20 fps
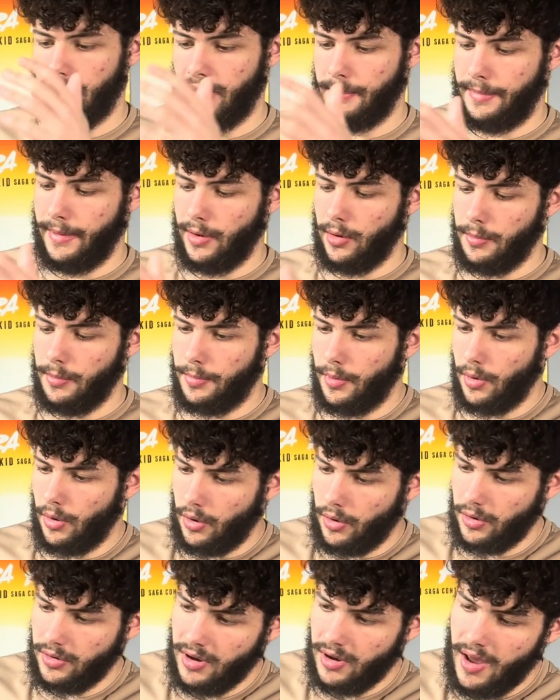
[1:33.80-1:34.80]
the
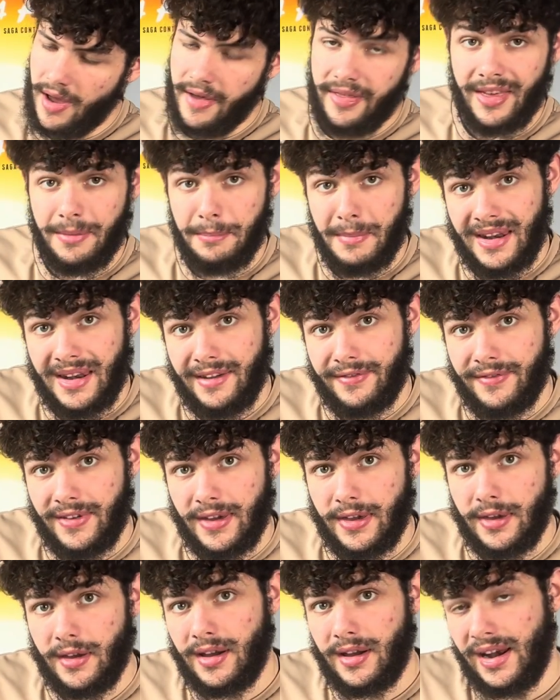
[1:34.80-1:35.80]
billboard, the
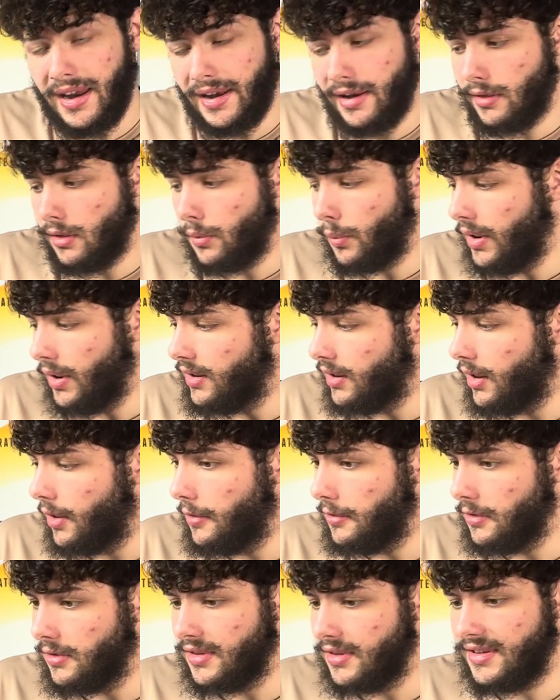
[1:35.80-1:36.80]
minifigure cleaning the
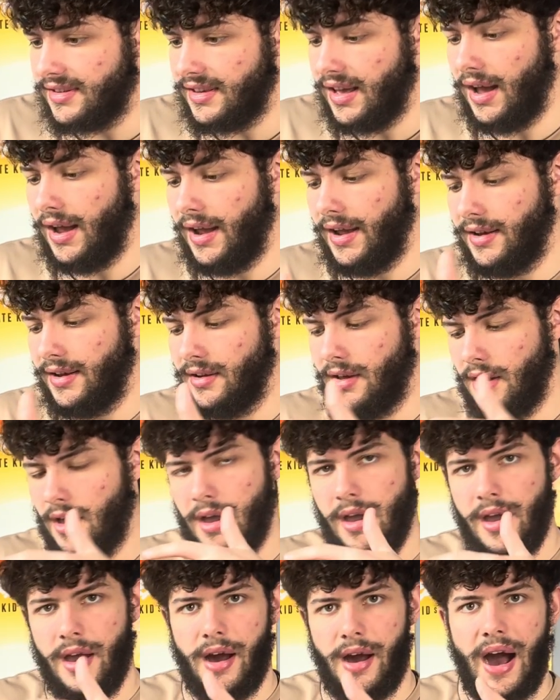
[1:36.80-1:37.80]
windows on the side.
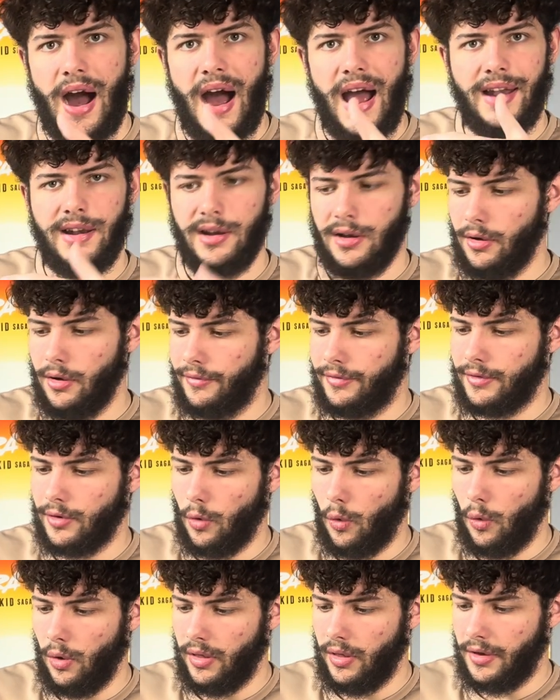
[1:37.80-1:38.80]
I loved
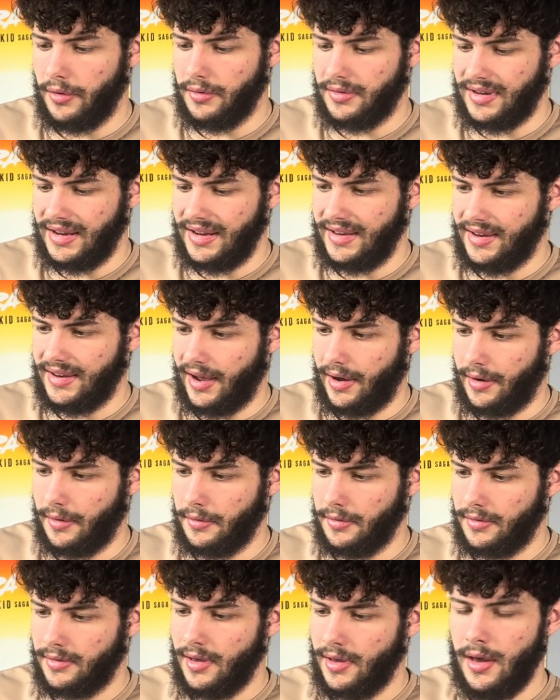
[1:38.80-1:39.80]
all of those
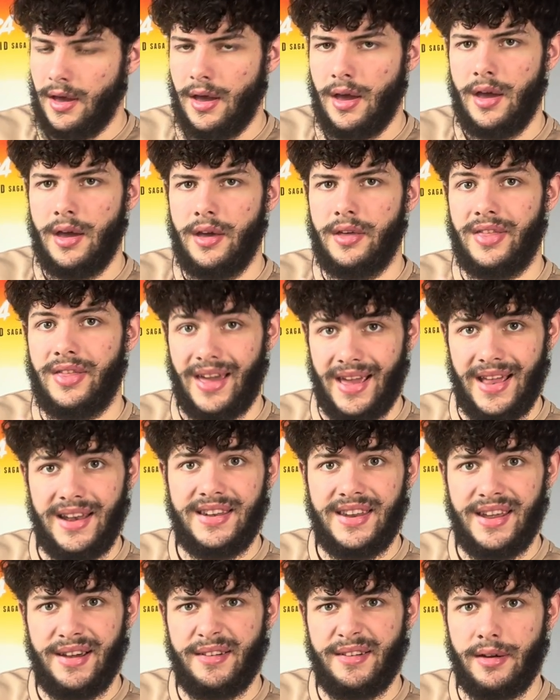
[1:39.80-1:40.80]
details. The
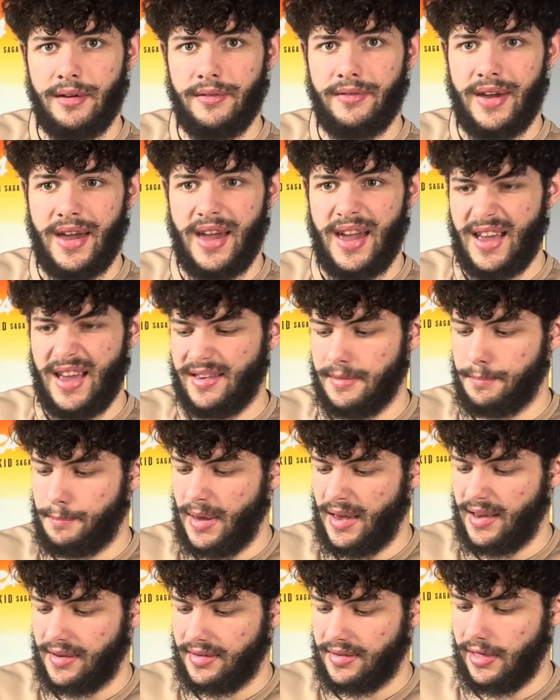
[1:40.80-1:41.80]
interior of it is a
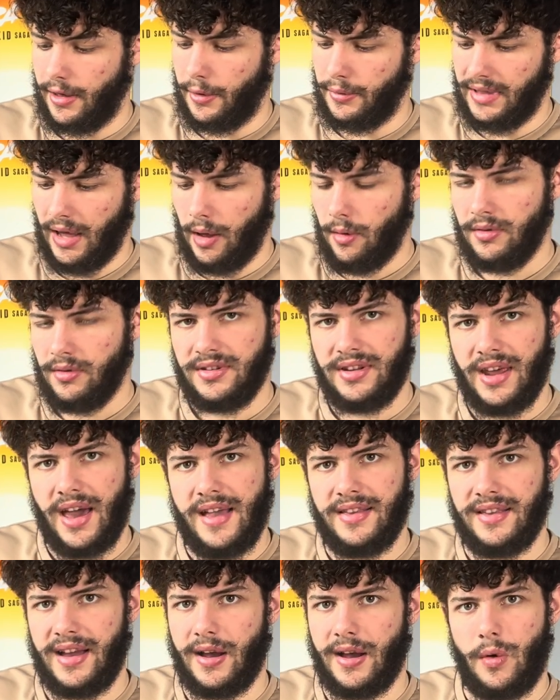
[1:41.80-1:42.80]
bit slow.
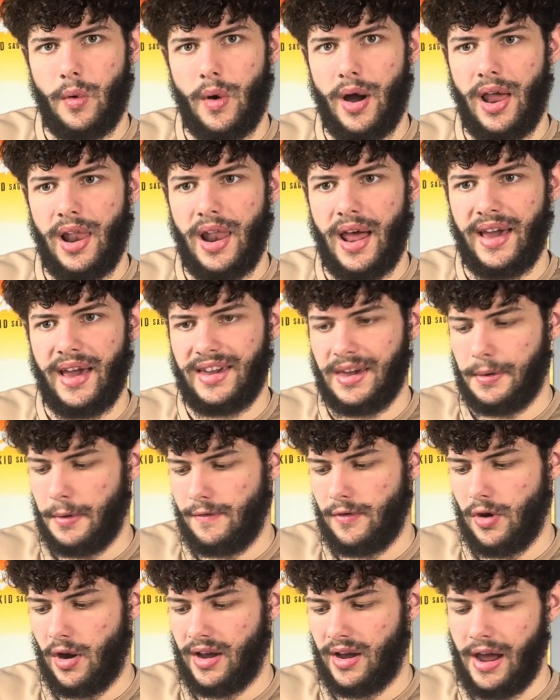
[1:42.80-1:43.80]
Downstairs, I quite like it. We've
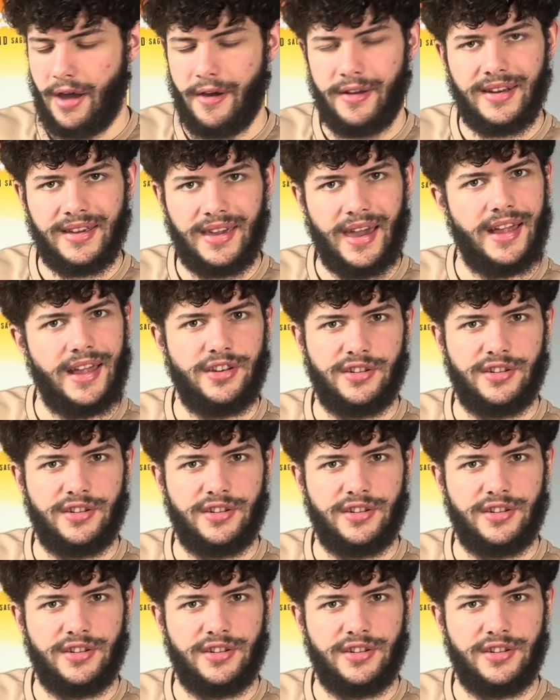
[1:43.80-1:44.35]
got a character getting